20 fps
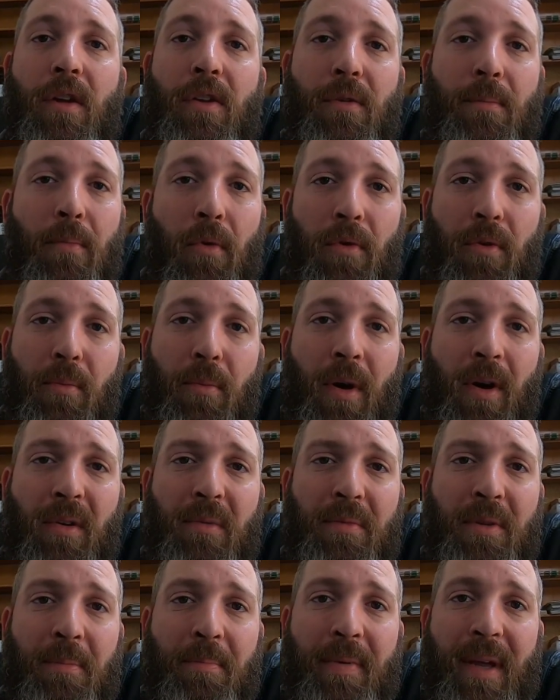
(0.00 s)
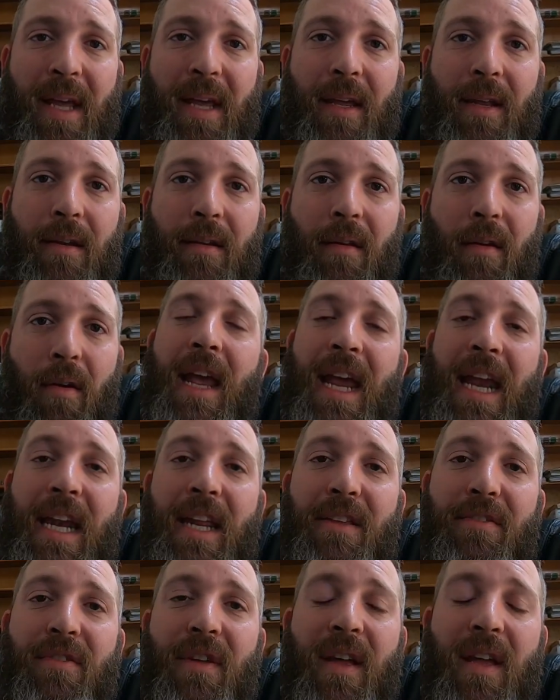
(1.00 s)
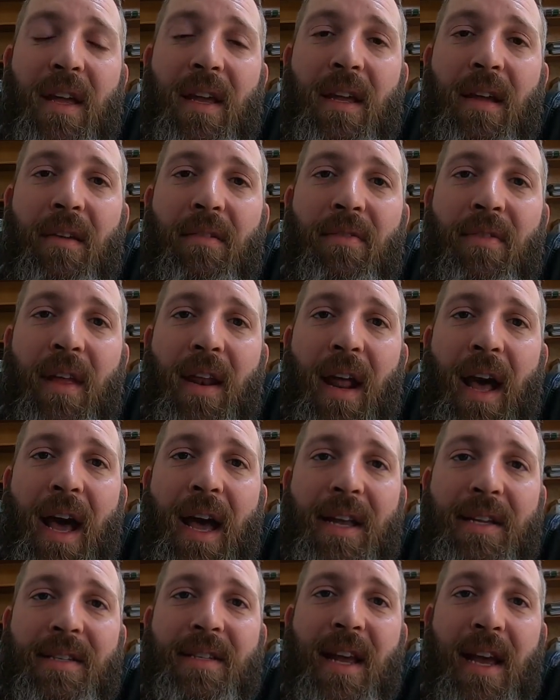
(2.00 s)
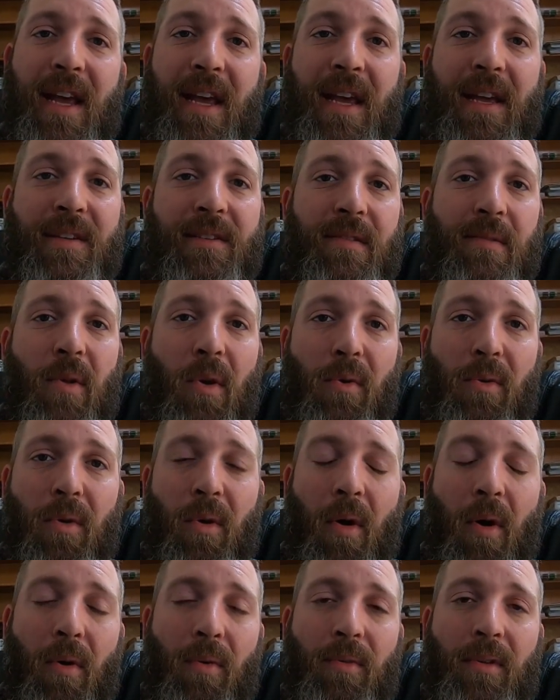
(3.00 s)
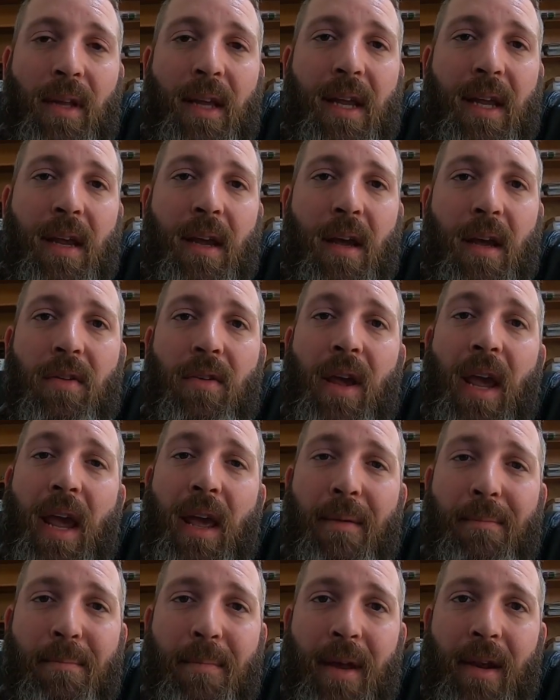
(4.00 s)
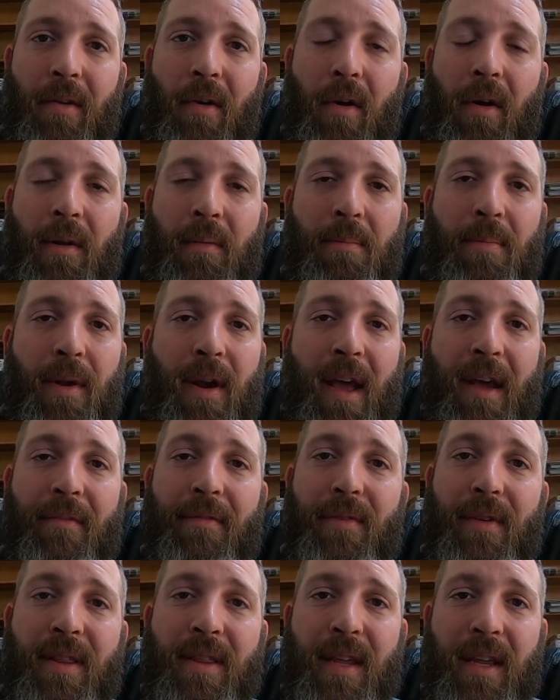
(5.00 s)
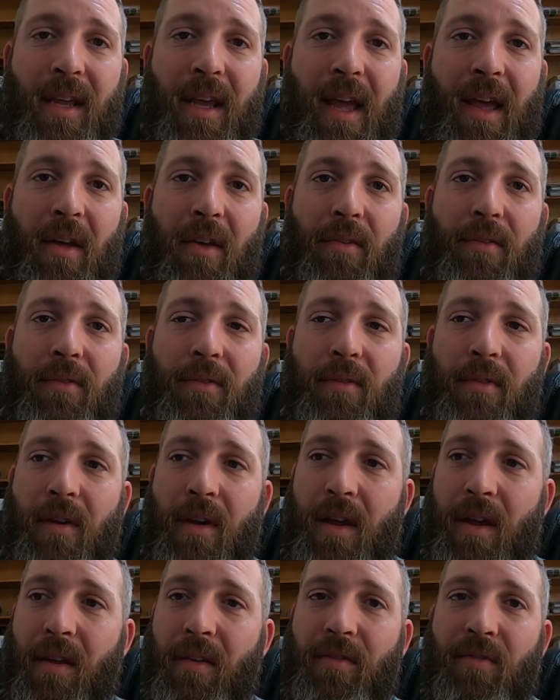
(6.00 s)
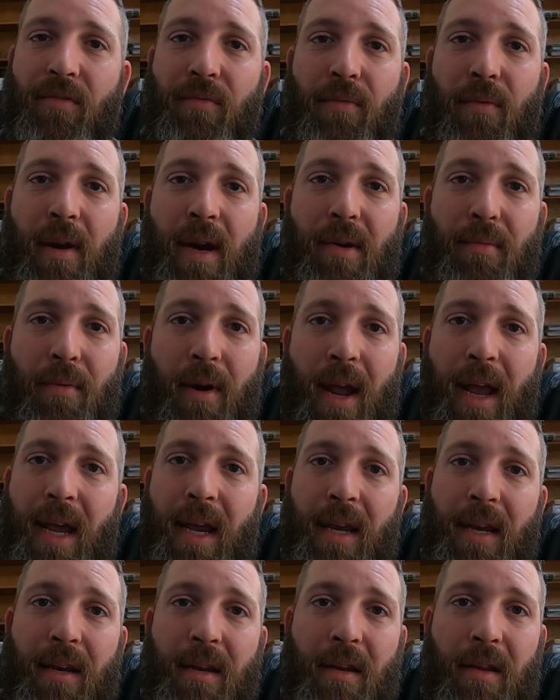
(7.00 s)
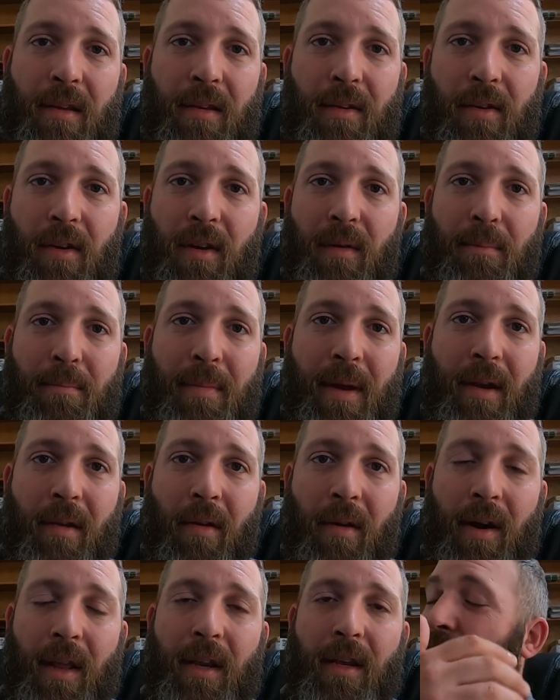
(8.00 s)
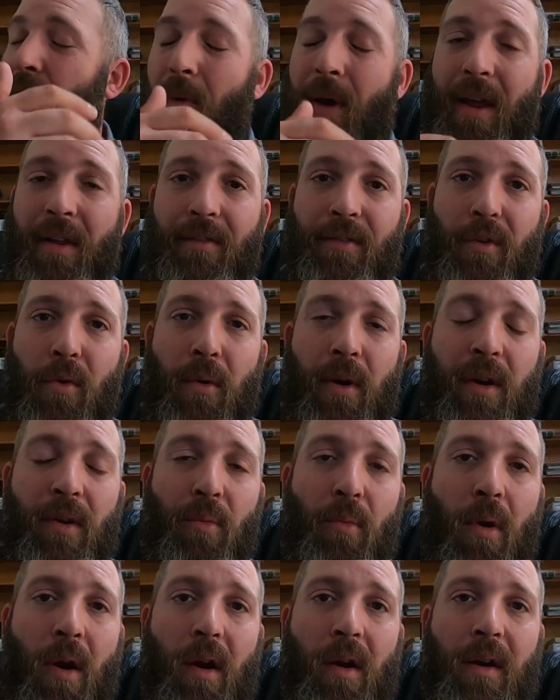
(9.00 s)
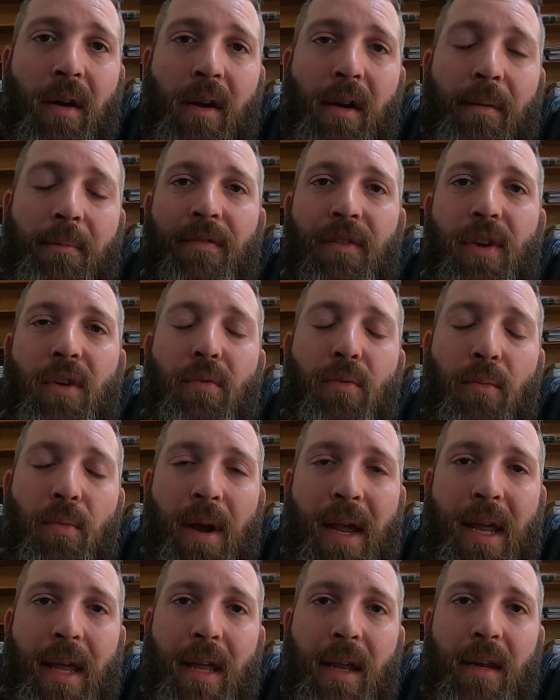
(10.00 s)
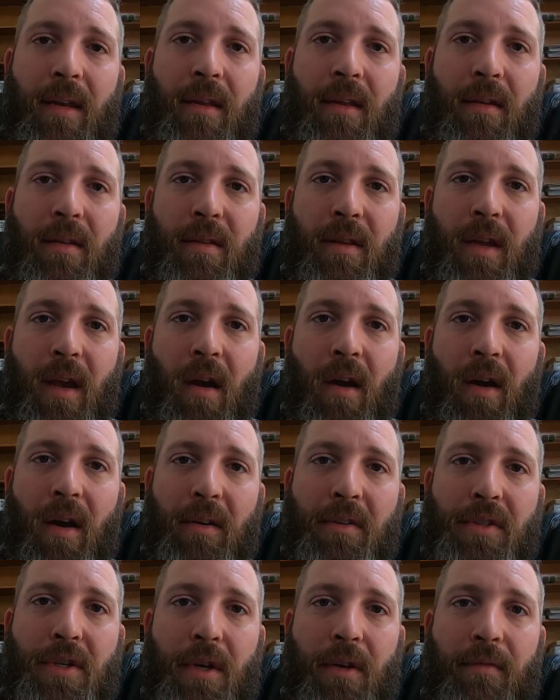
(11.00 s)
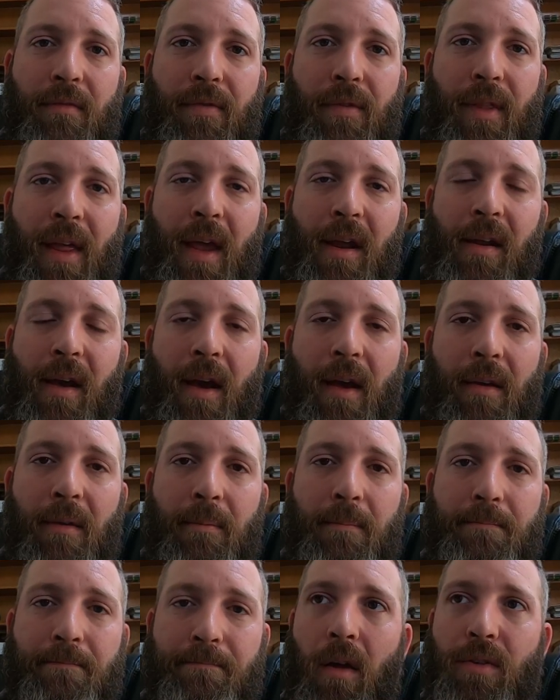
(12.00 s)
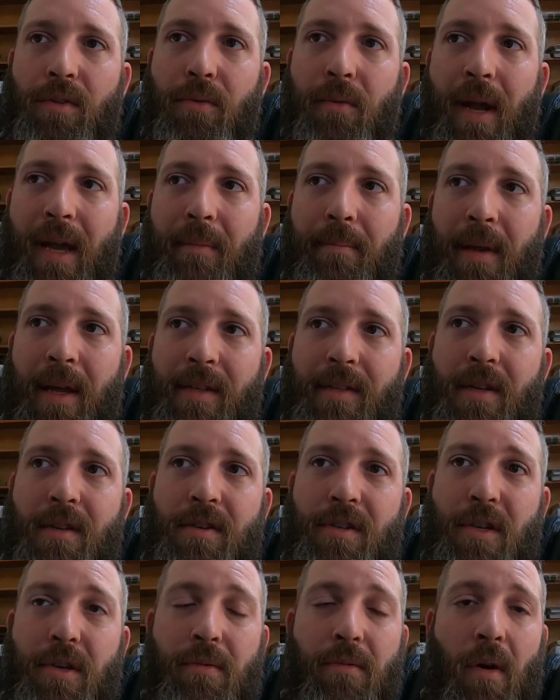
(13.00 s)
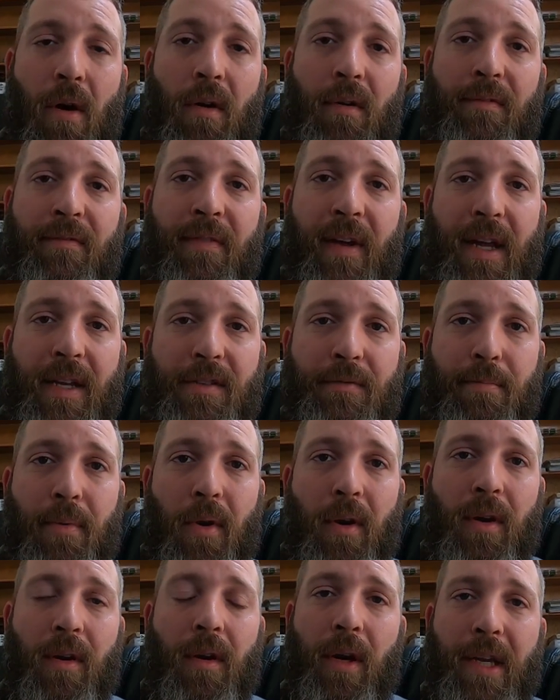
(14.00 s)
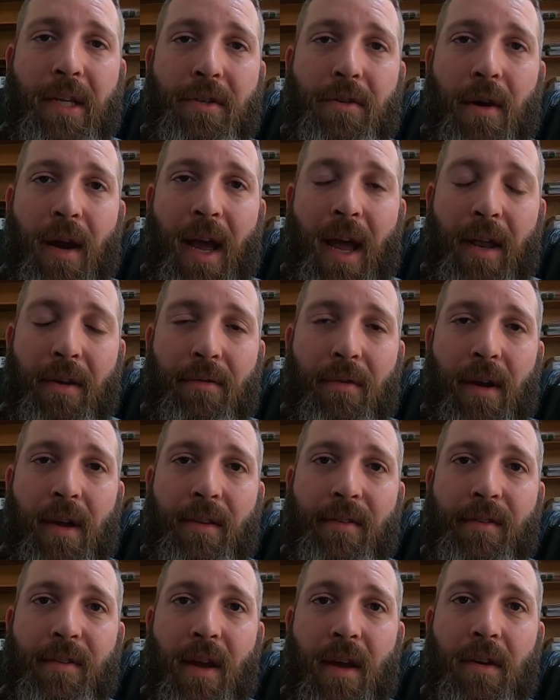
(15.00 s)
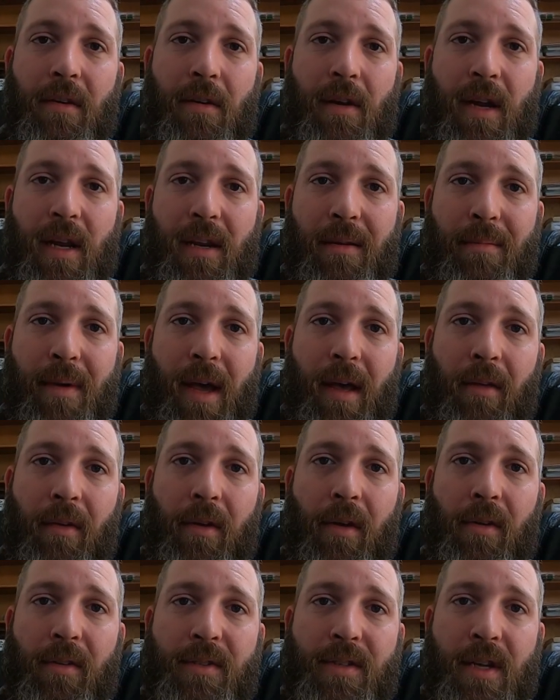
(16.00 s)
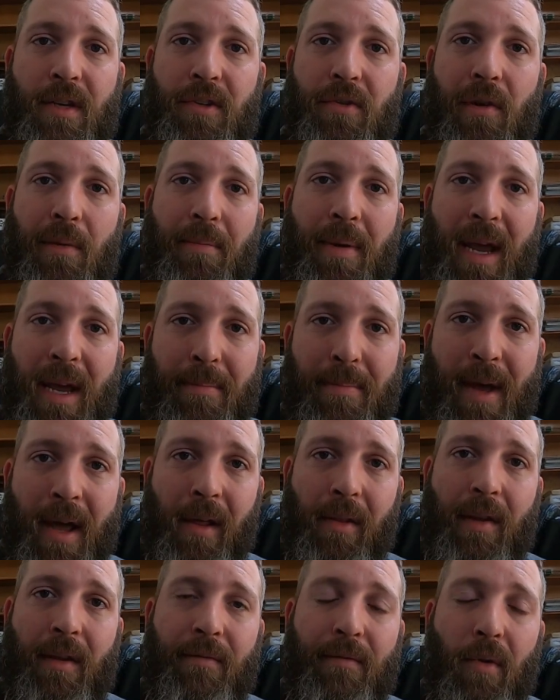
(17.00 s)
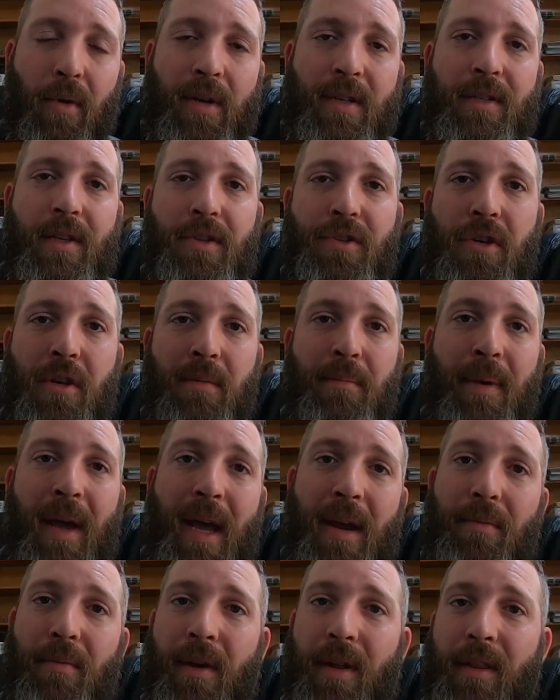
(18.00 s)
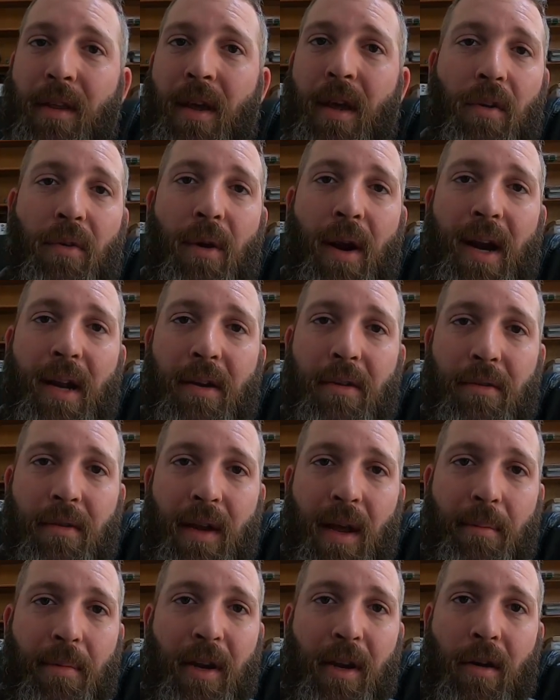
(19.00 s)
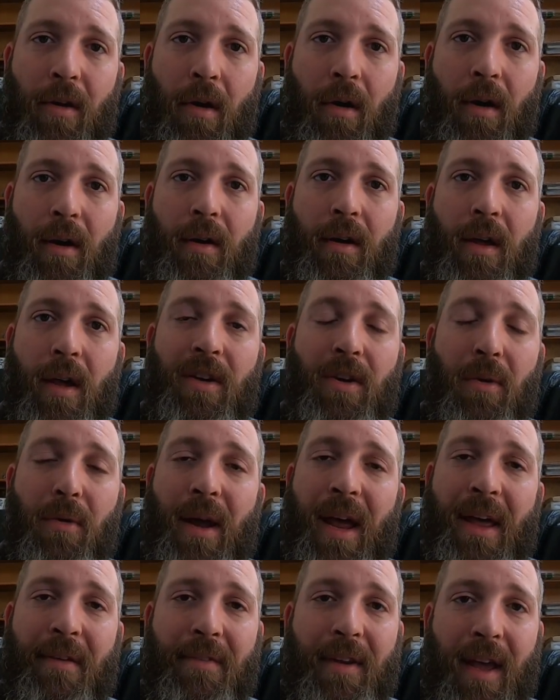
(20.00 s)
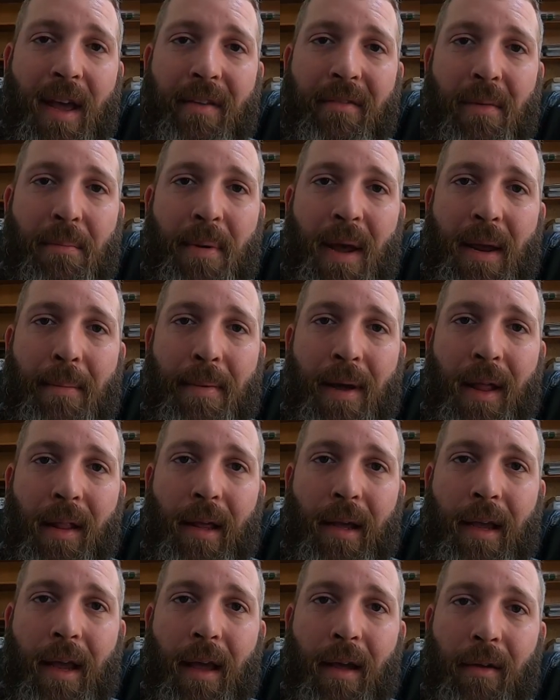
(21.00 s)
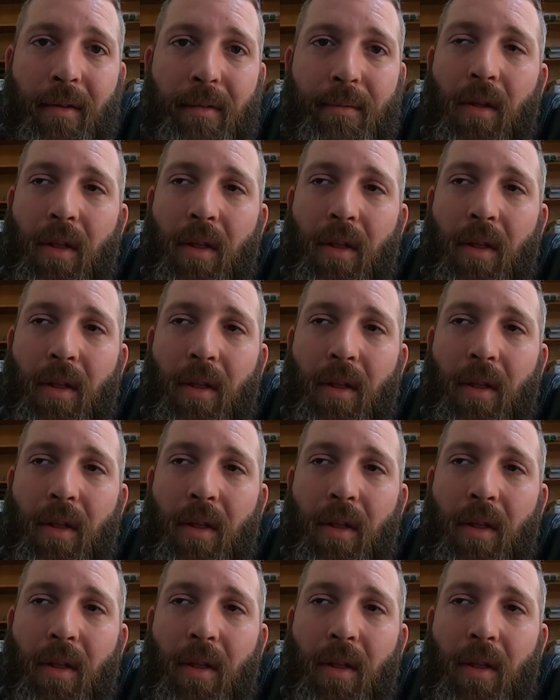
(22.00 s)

You're more than welcome to bid. Anything that I say is local only, you can't bid on, but everything else is free reign. You can bid on it. And the way it's going to work, if you win the auction for that item, I'll direct message you on Facebook. I'll get your address and your email, and I'll send you a PayPal invoice that you can pay with a credit or debit card. You don't have to have a PayPal account.